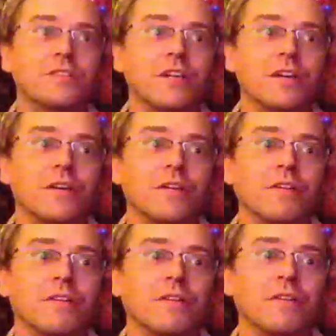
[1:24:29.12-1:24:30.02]
Dude.
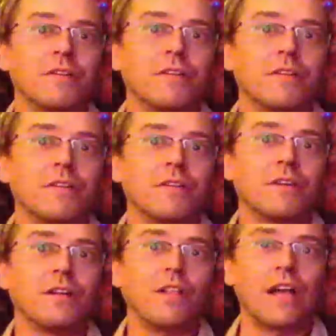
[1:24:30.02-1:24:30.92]

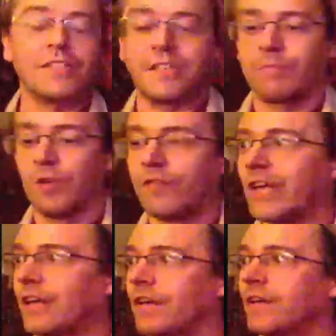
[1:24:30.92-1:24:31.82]
Classic
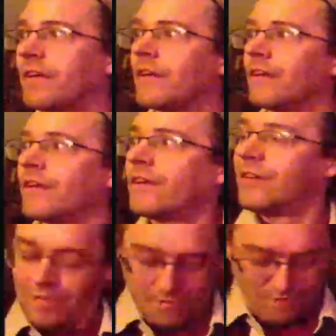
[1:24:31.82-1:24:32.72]
movie.
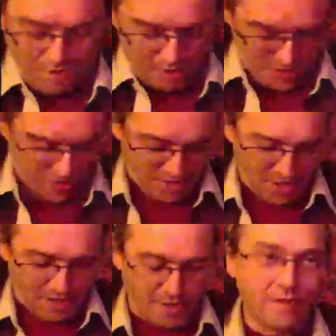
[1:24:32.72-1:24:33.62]
Very
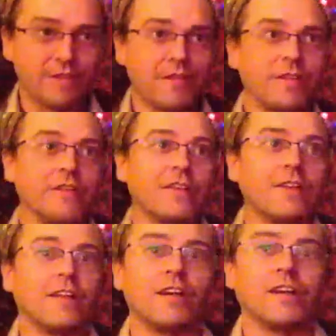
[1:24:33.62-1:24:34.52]
good.
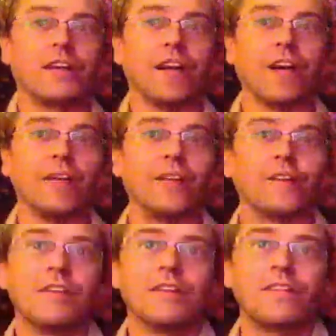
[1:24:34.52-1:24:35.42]
Here you go.
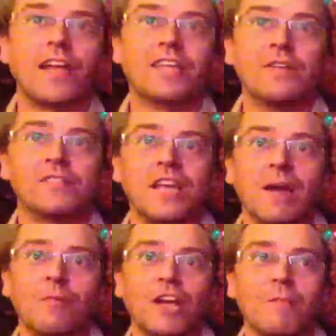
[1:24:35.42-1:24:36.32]
Thank you,
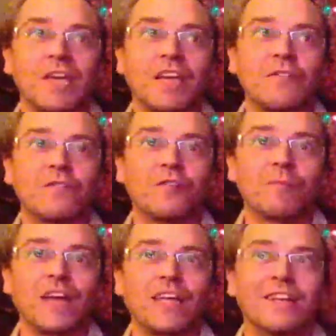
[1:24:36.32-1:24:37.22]
Sam Raimi, for
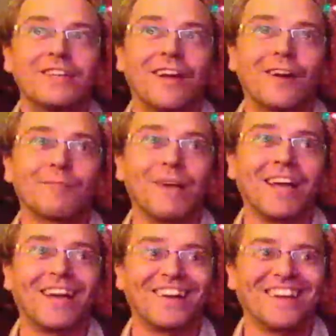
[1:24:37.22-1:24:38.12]
making
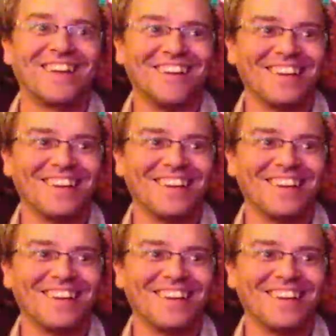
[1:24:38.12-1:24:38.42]
Darkman.